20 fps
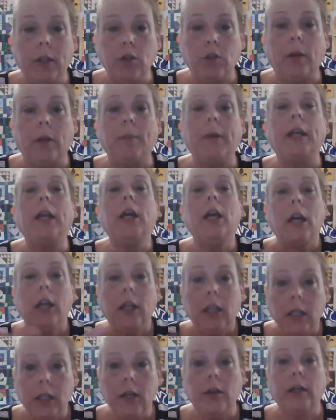trim it,
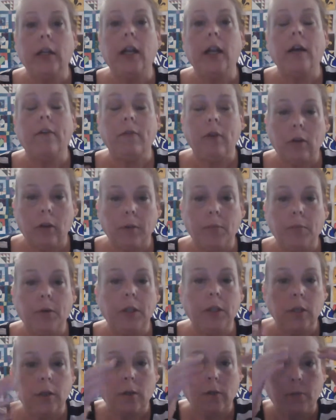you turn it over, you
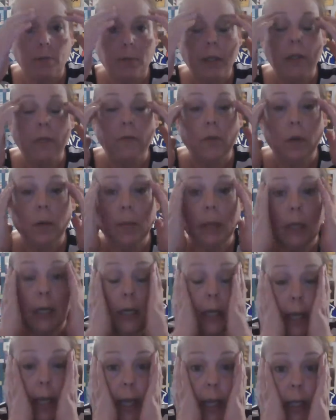put your pillow form in
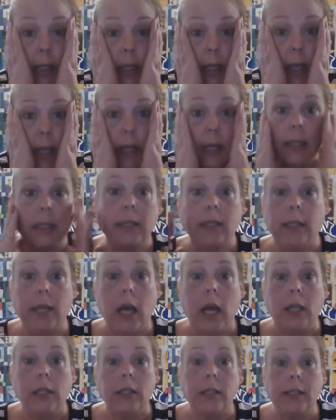it, and it's done.